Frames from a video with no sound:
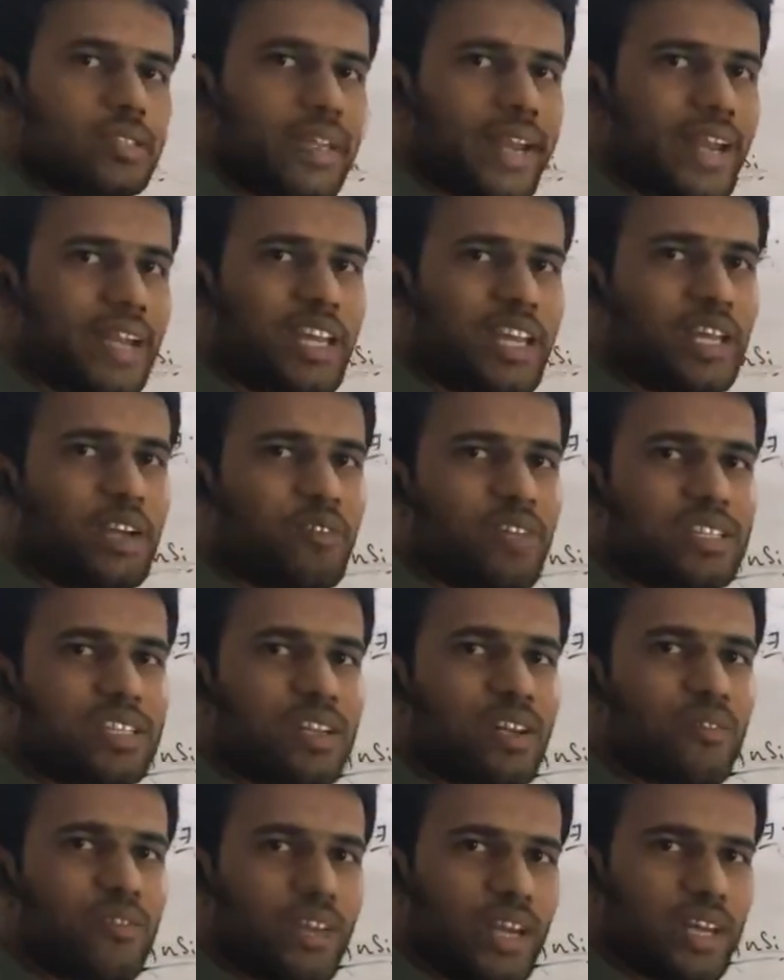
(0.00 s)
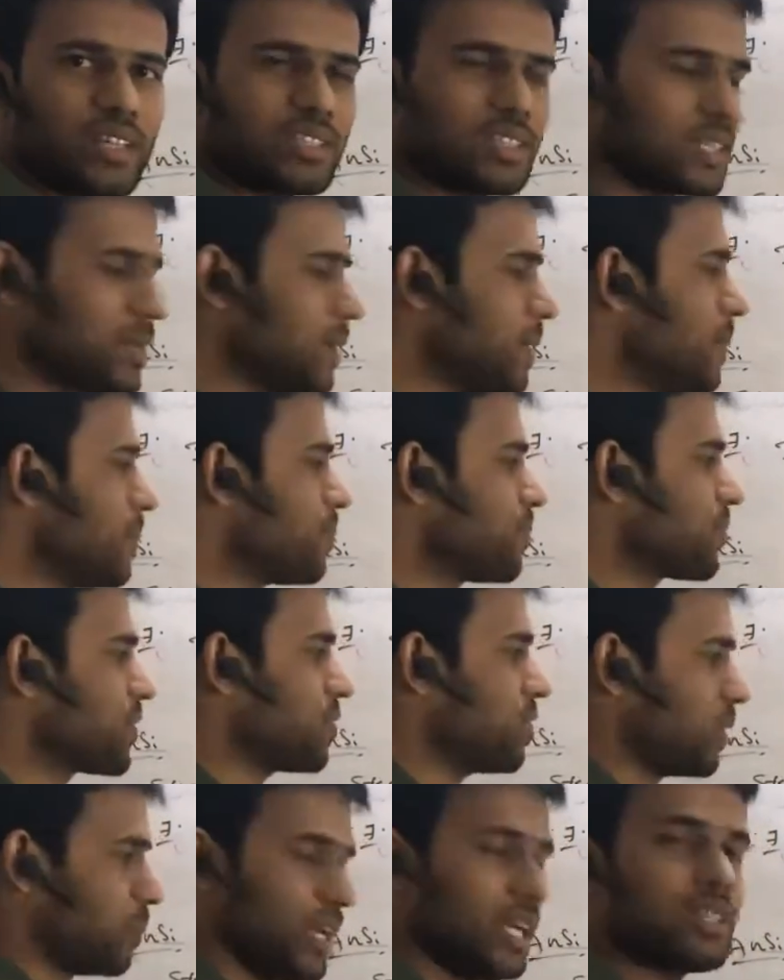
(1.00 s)
second equation of x
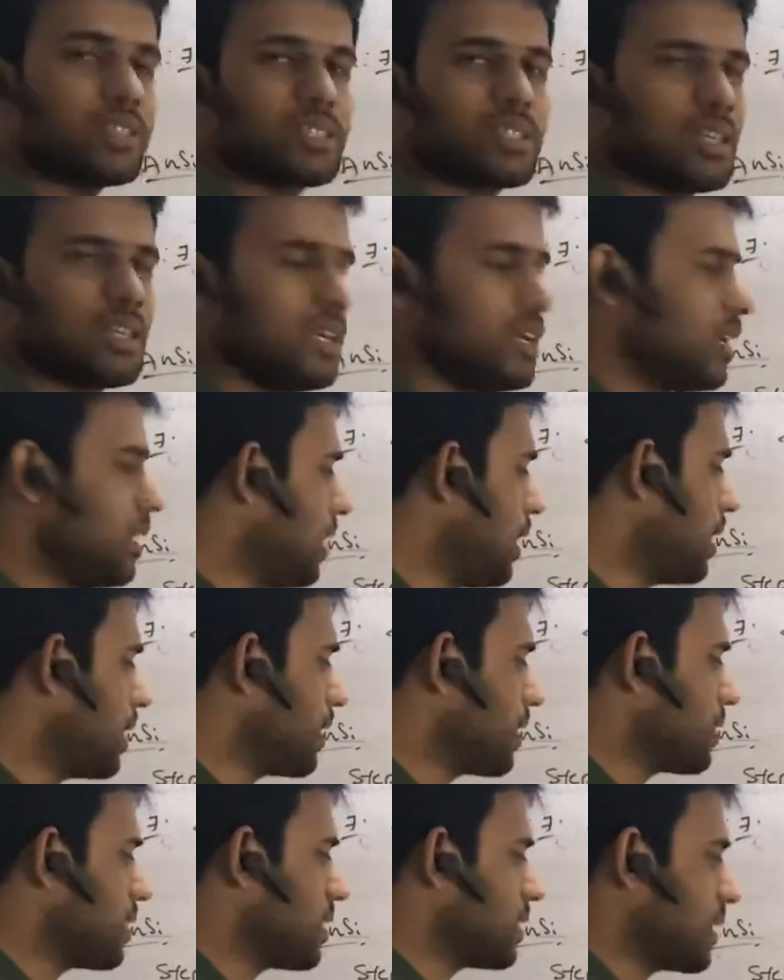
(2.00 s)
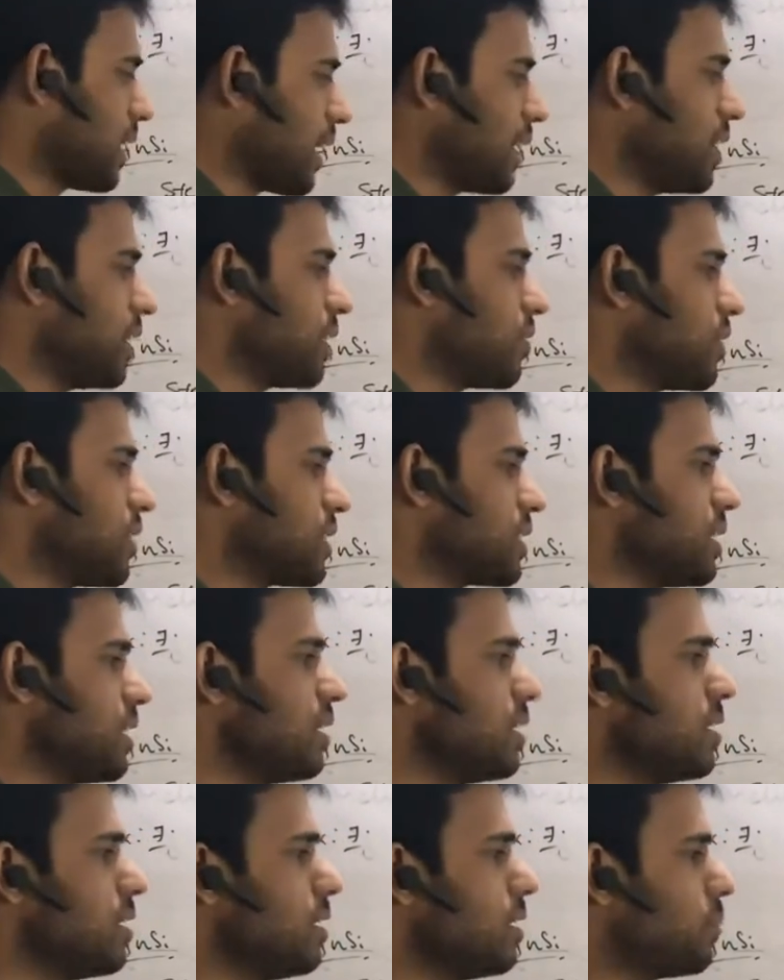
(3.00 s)
from x, and the second
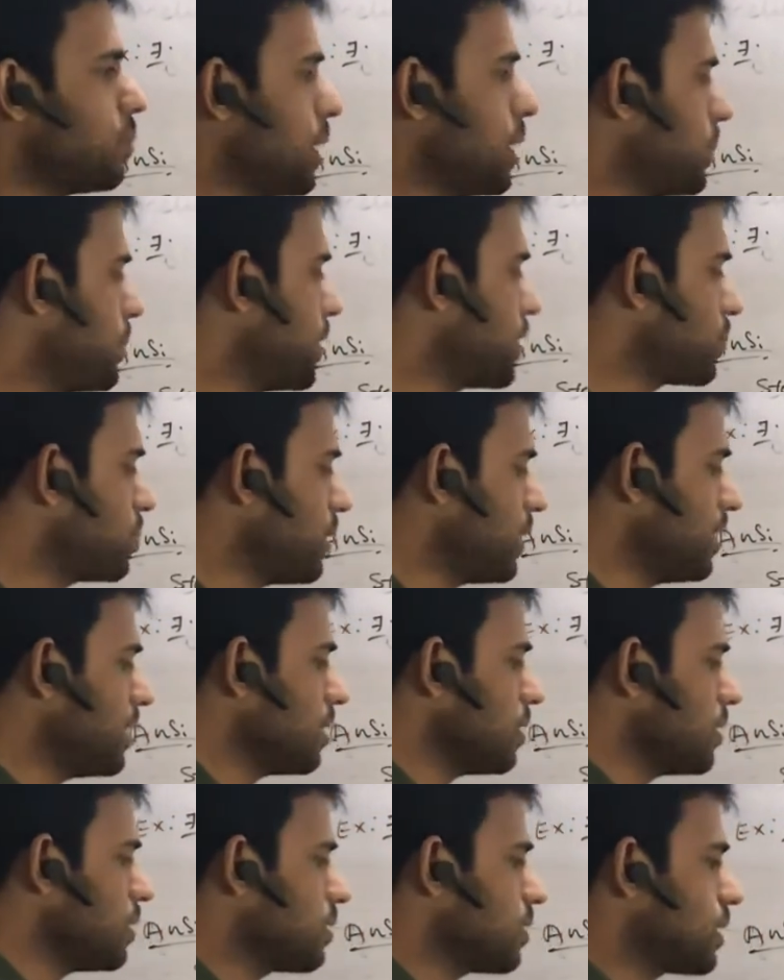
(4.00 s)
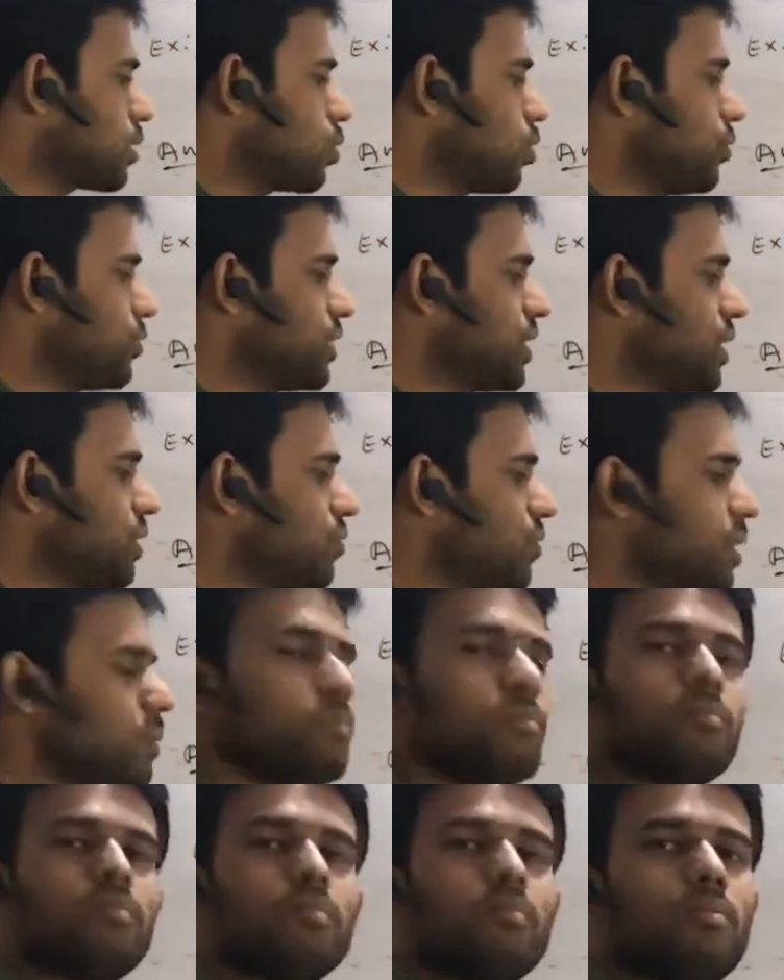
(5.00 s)
equation by multiplying the coefficient
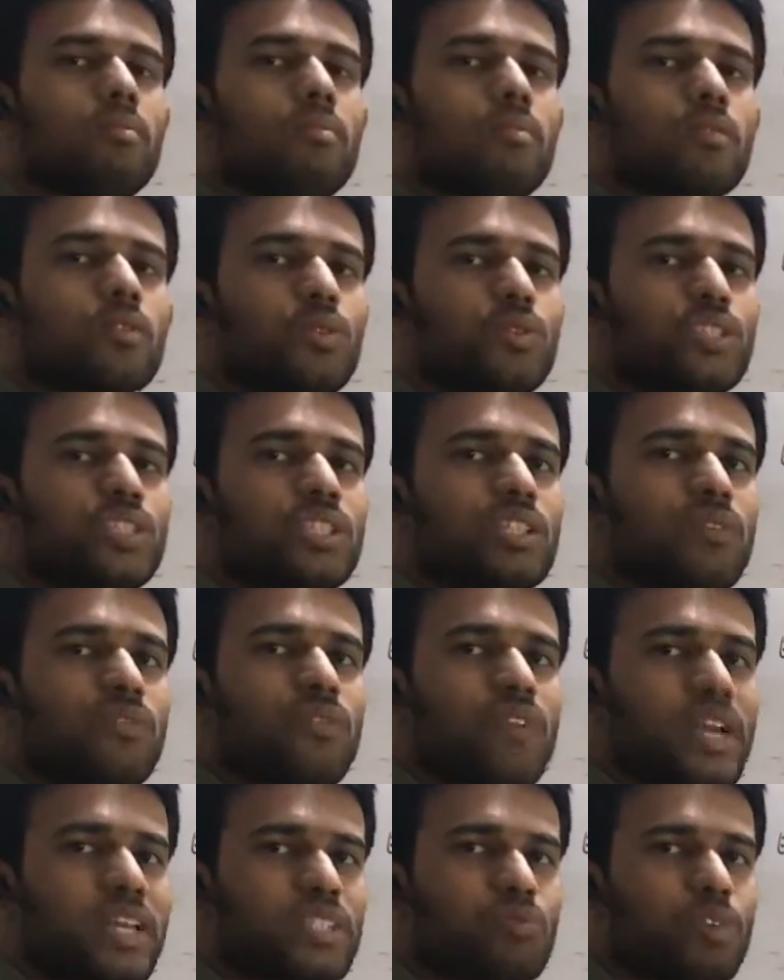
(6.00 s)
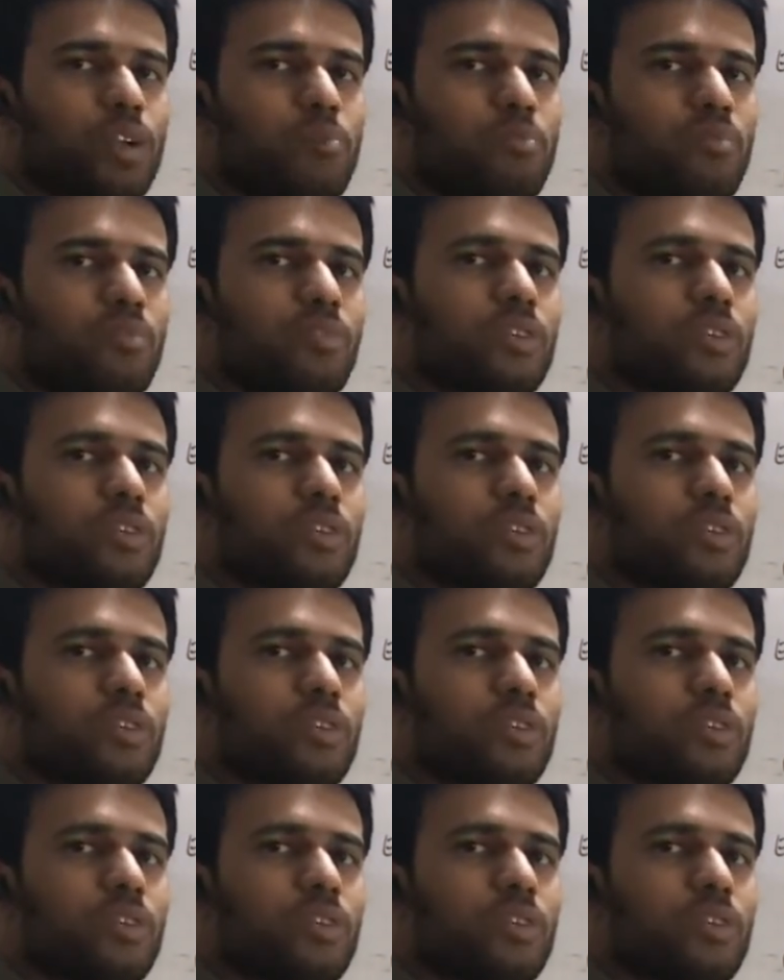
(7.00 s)
of x from